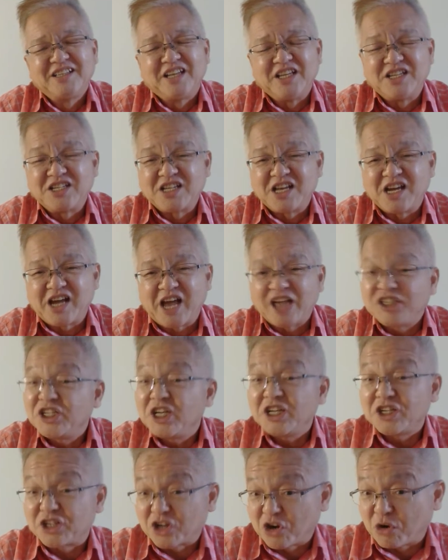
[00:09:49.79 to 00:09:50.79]
It's
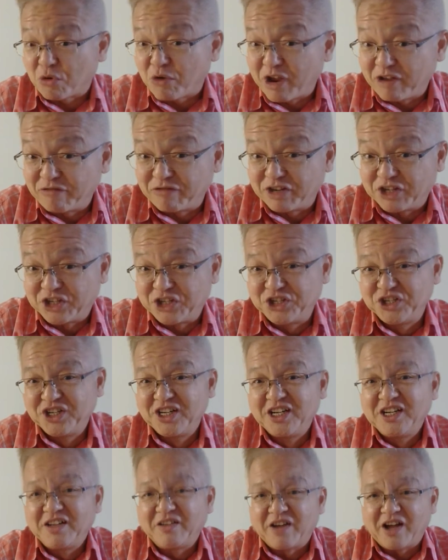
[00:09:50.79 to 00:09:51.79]
actually it's crayfish.
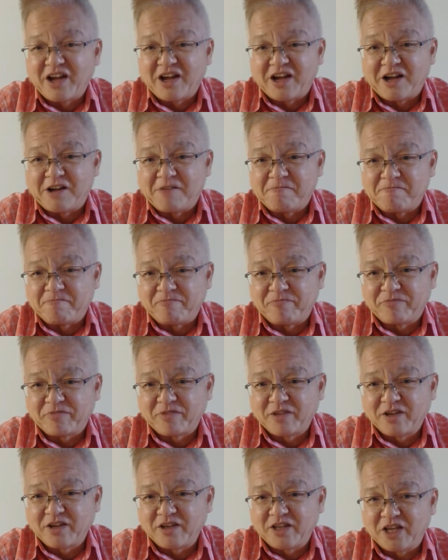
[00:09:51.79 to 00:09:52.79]

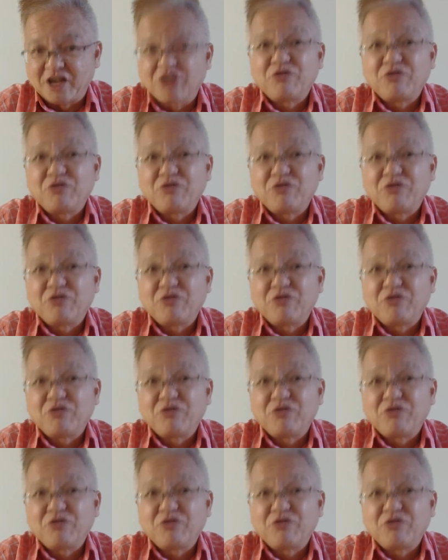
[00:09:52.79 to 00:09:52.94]
The